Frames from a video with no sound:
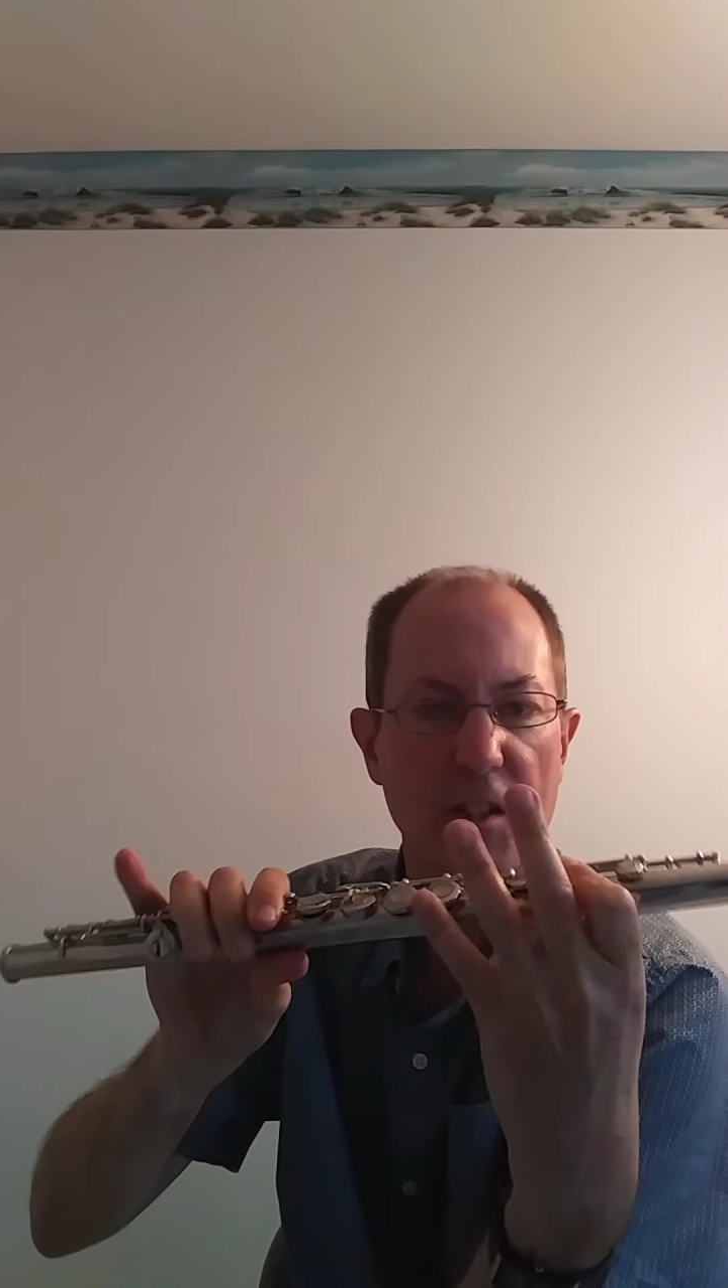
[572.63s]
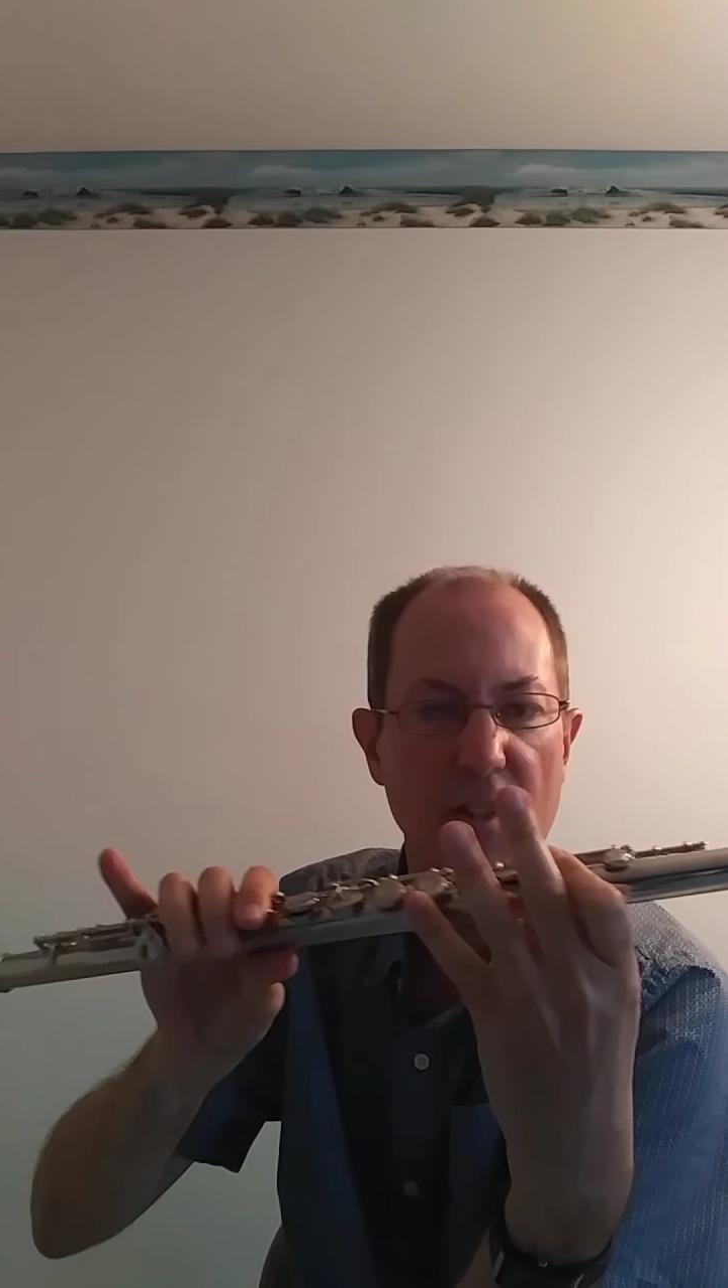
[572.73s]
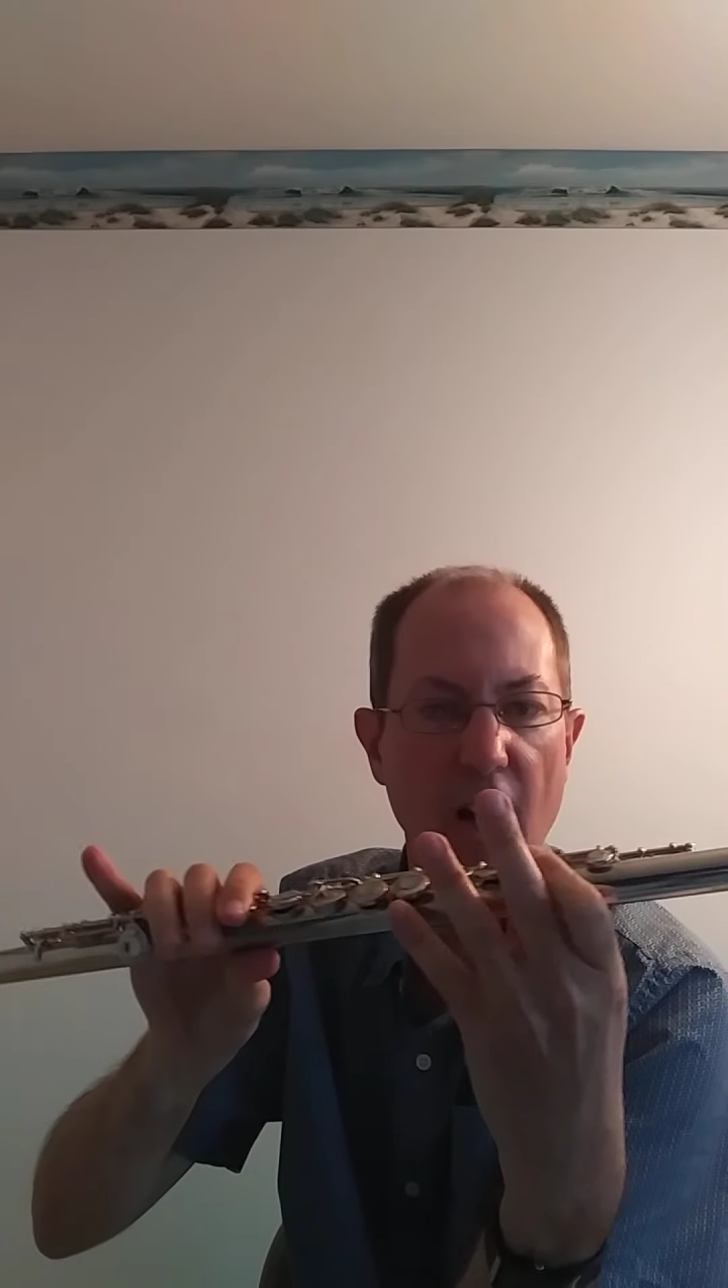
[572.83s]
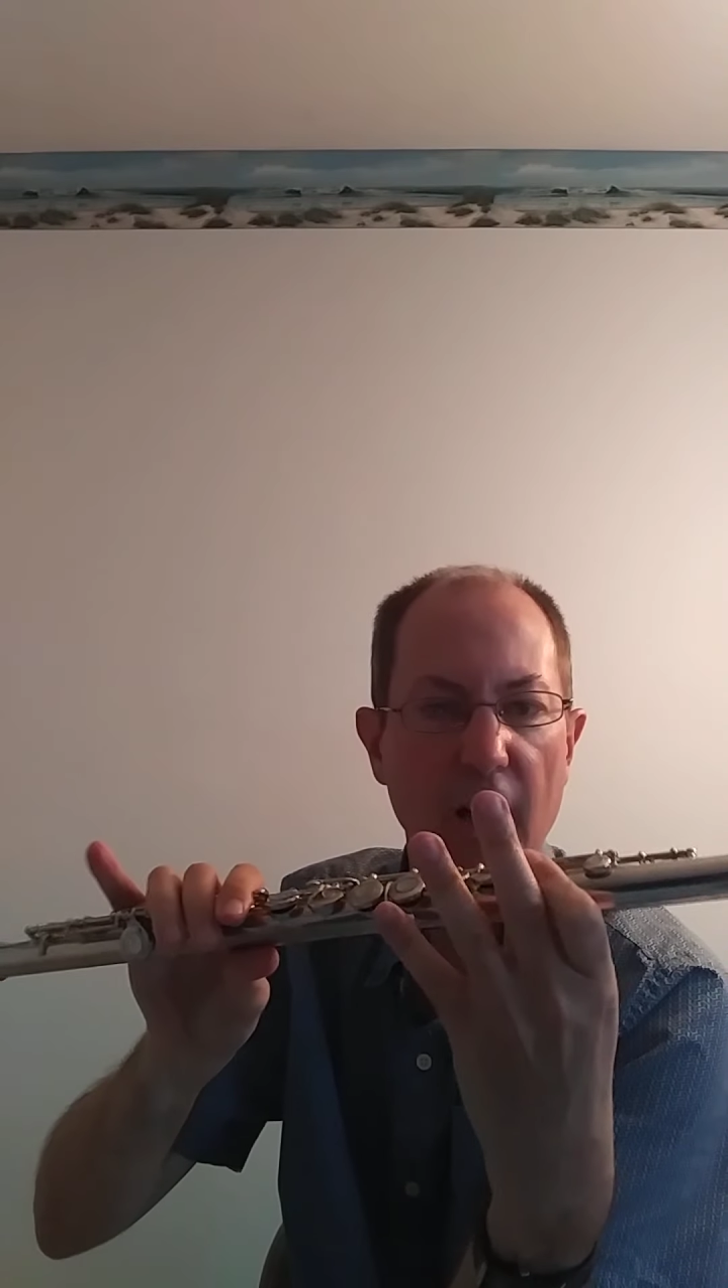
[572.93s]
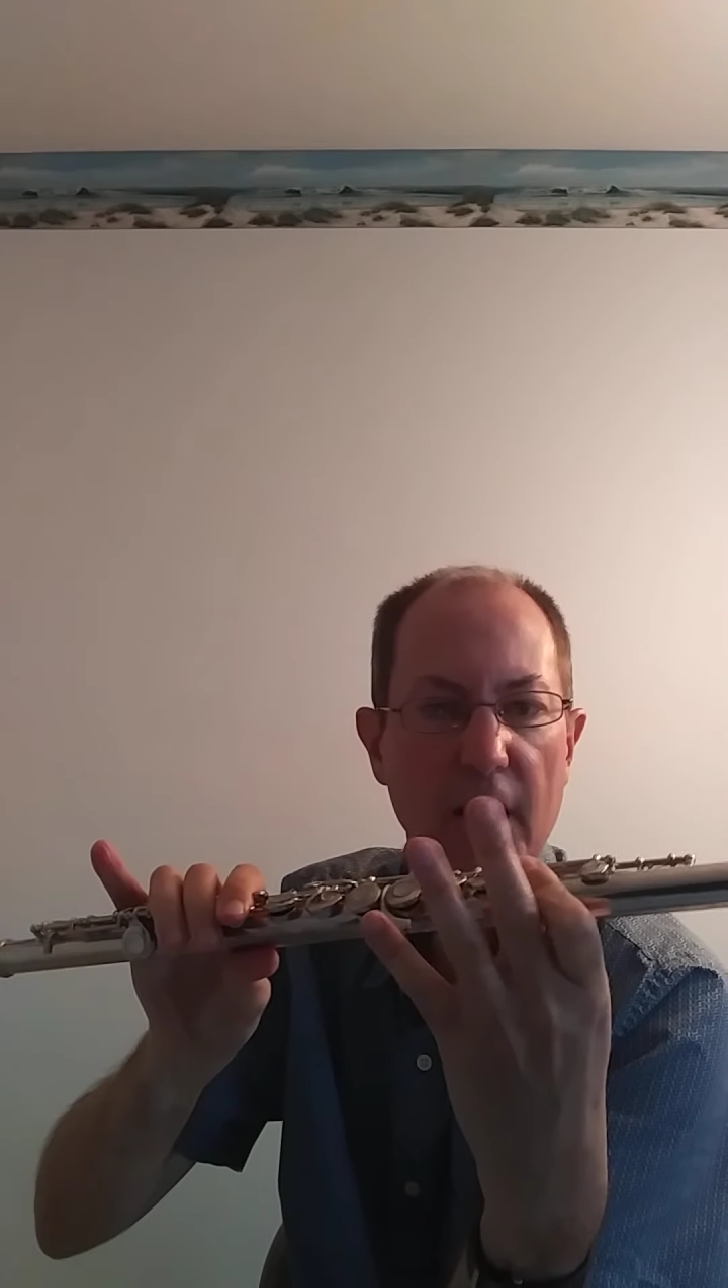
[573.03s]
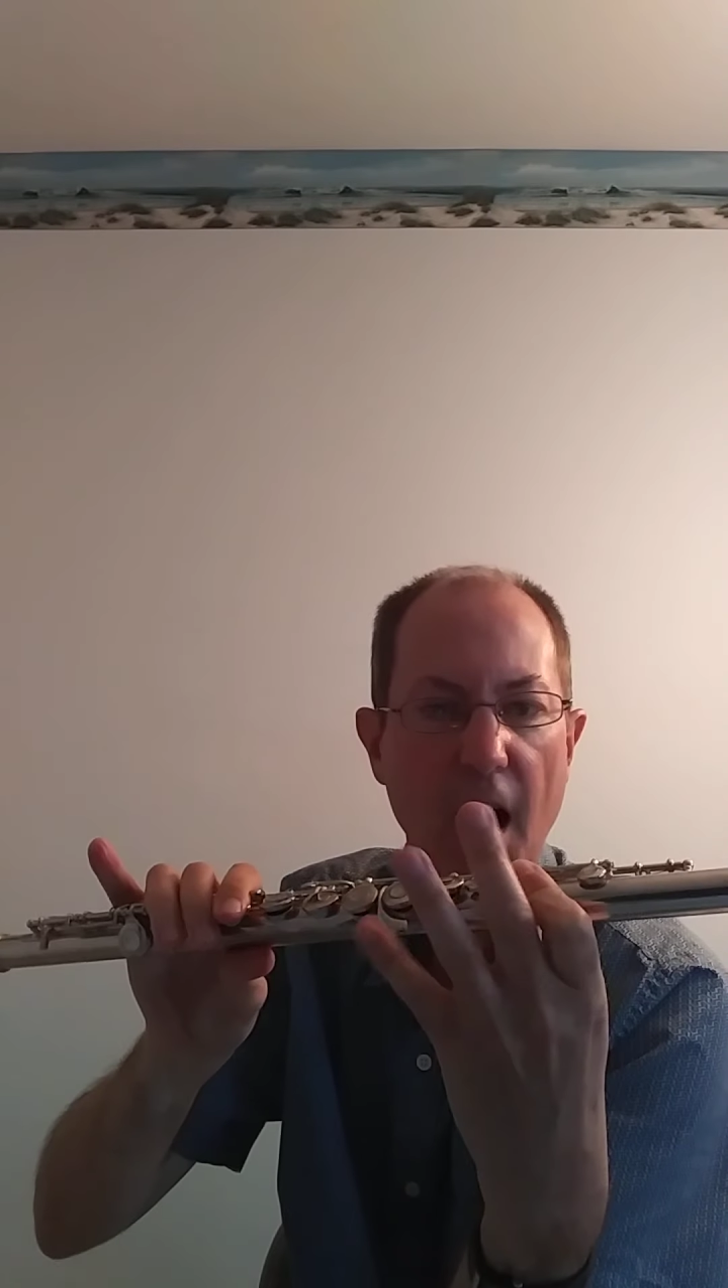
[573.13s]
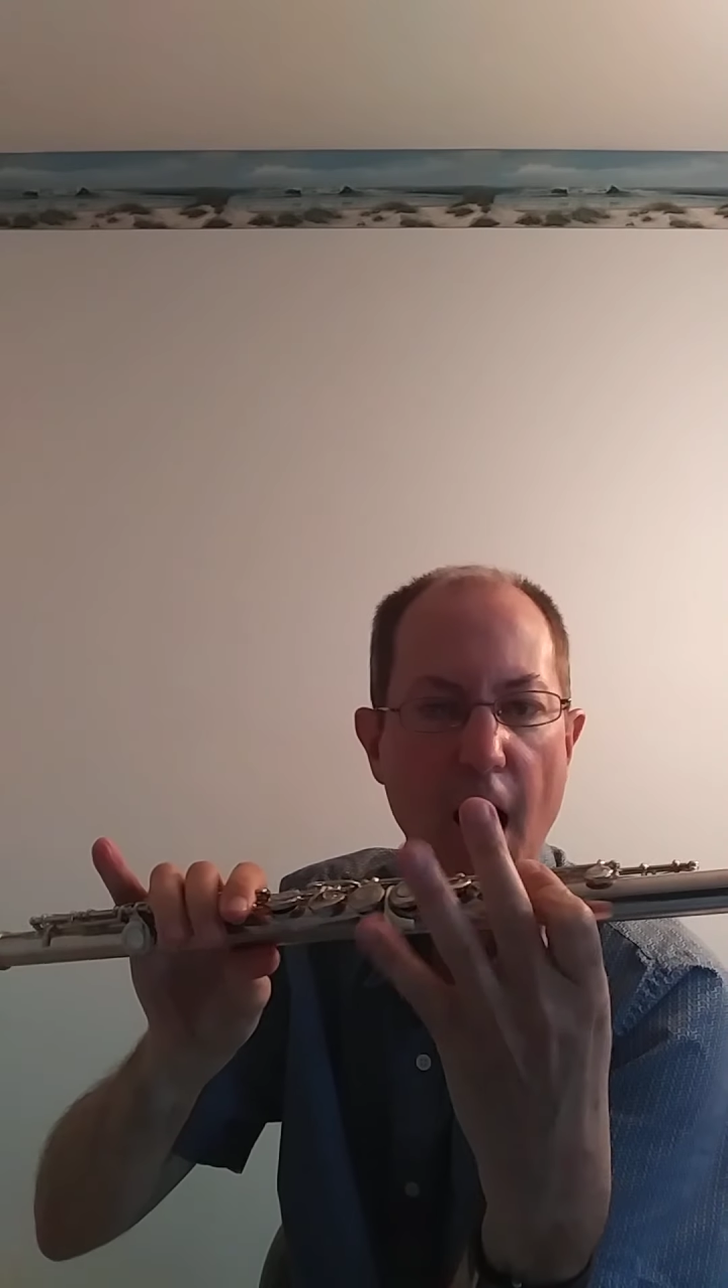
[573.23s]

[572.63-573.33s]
It's on the